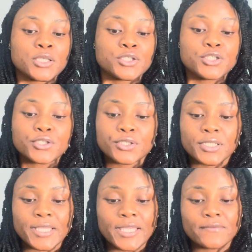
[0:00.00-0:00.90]
You could
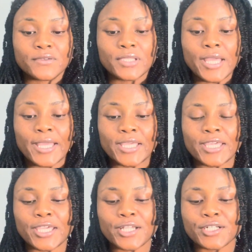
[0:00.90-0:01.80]
even
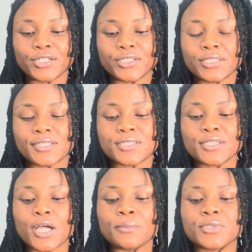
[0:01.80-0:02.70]
hear these
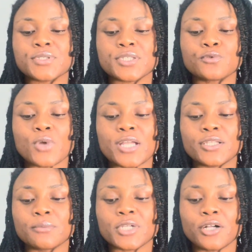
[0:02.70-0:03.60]
numbers in
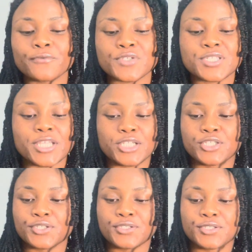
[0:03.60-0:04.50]
random
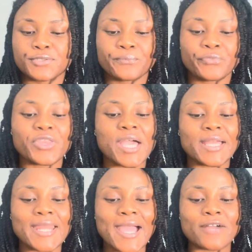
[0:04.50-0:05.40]
conversations
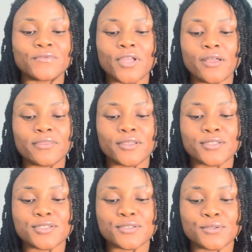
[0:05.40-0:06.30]
that have nothing
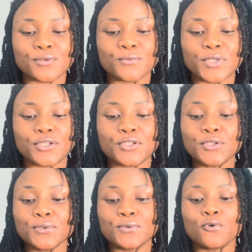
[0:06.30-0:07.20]
to do with
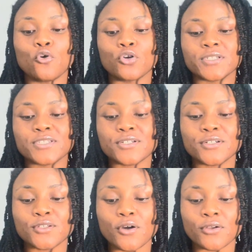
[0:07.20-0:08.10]
you, or
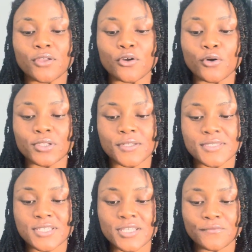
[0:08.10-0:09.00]
turn on the
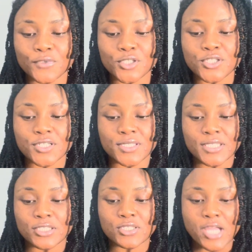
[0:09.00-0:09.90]
TV just
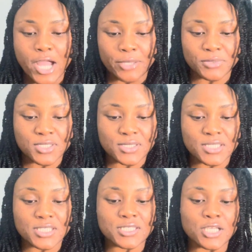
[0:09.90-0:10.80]
in time to
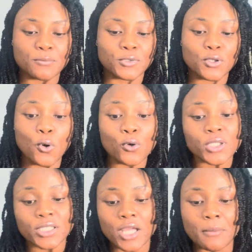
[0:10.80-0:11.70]
see someone
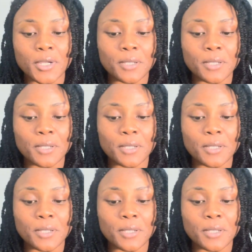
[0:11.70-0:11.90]
holding up